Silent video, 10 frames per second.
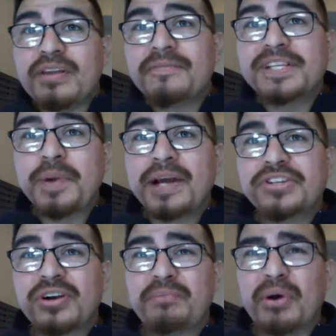
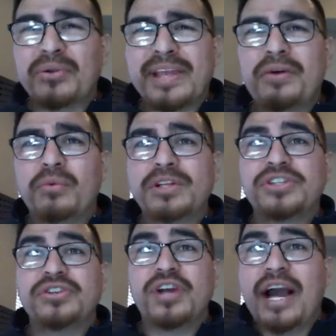Fitzpatrick are both out,
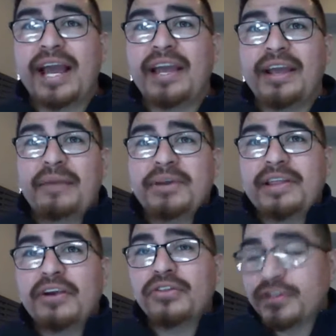which I mean,
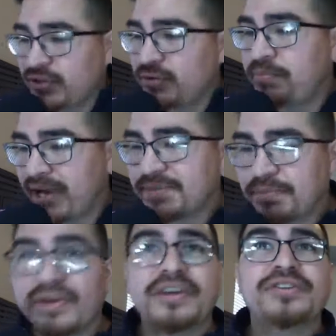they're the two best
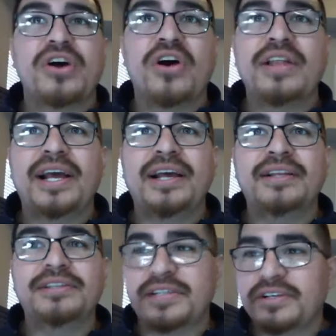players on that
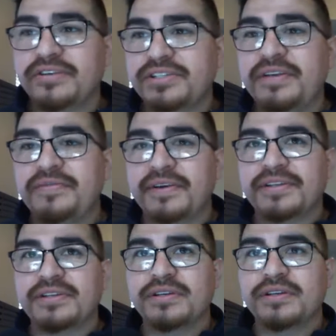Steelers
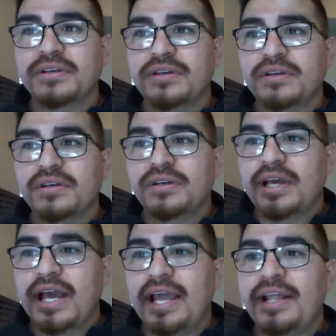defense.
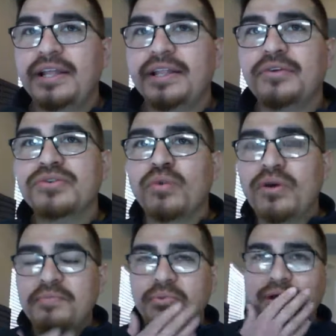And there was
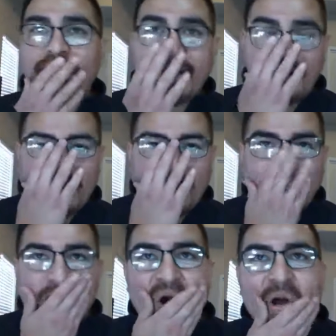one play,
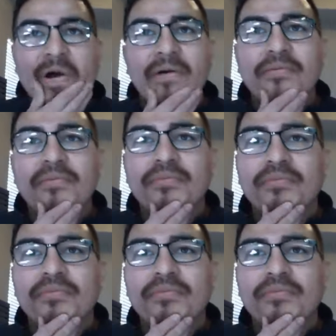where